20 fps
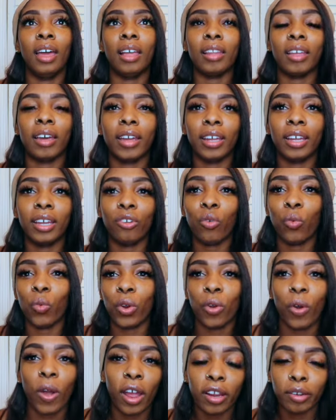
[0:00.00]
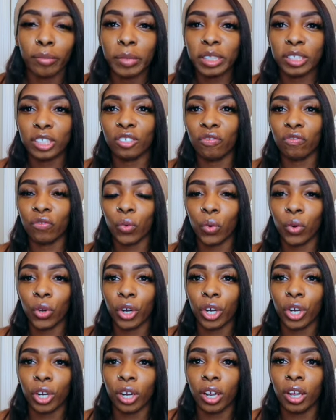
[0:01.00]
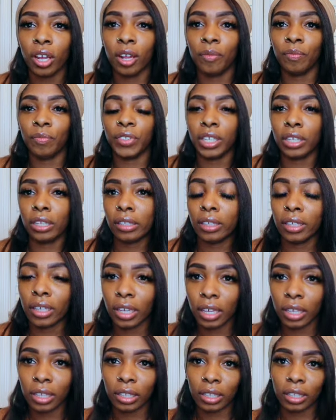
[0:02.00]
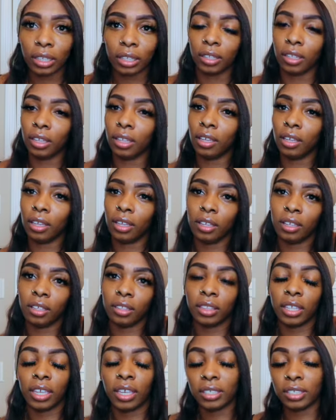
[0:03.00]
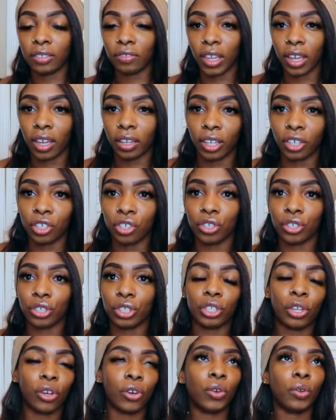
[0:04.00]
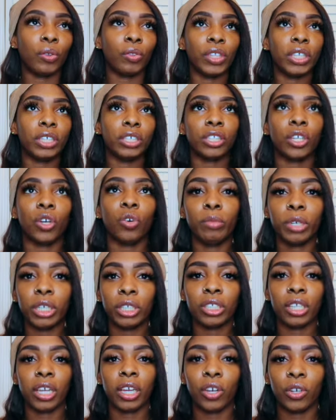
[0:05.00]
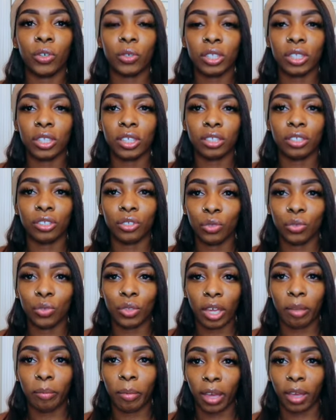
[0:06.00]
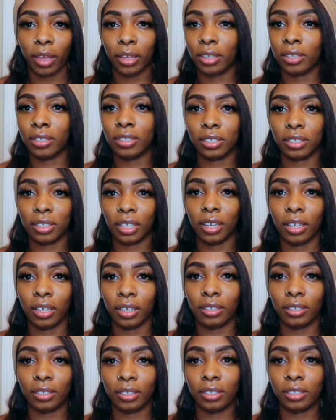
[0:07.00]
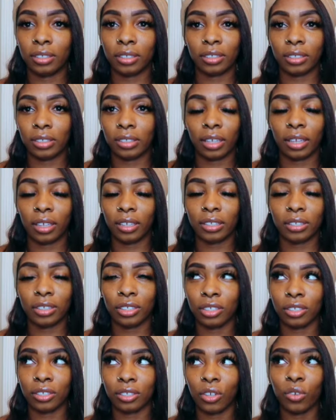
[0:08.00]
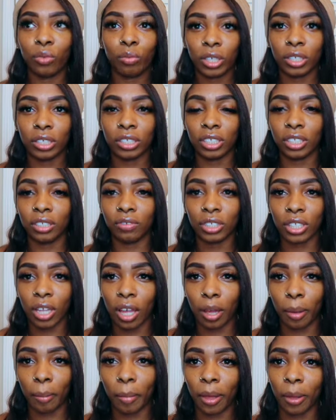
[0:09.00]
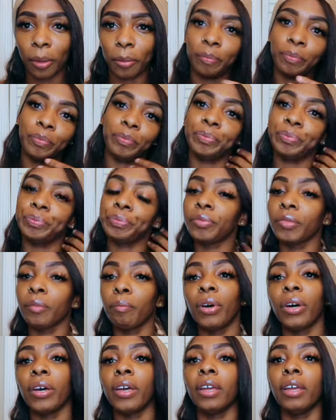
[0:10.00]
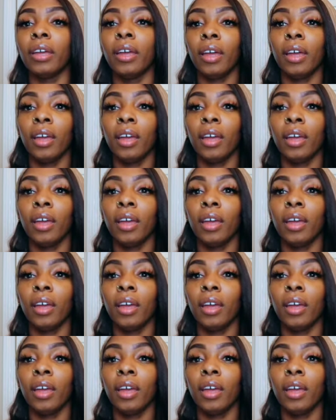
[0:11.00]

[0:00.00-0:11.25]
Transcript: like requirements for clinic and things of that nature. So it's so much that goes into that package that it's so much to even talk about. But